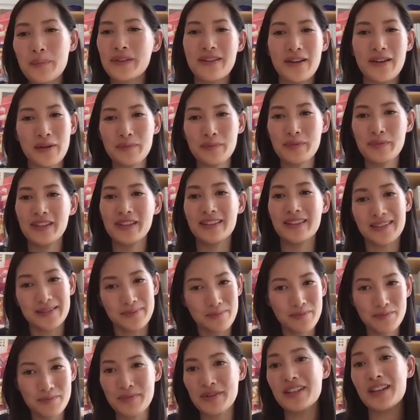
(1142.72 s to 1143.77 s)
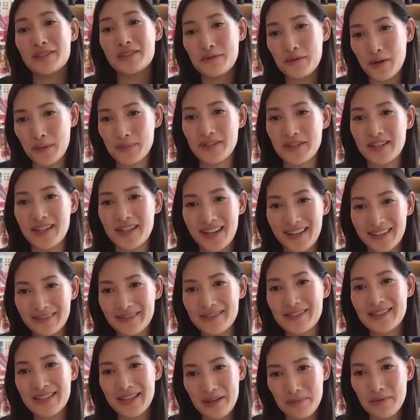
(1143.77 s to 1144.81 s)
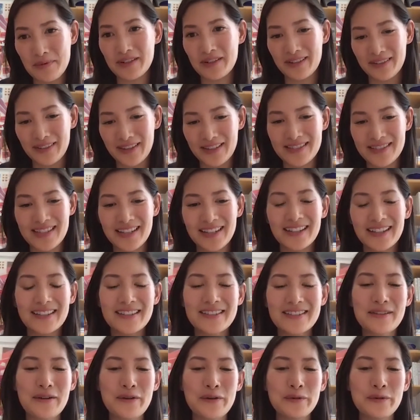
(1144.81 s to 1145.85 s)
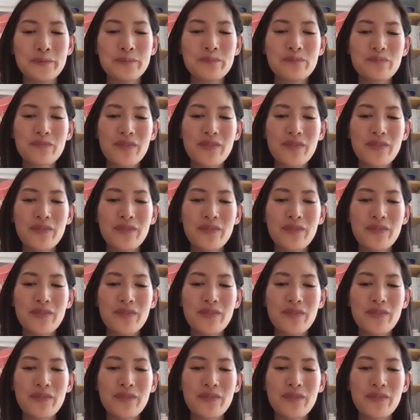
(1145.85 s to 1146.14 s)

but not scripting it to keep it authentic. So,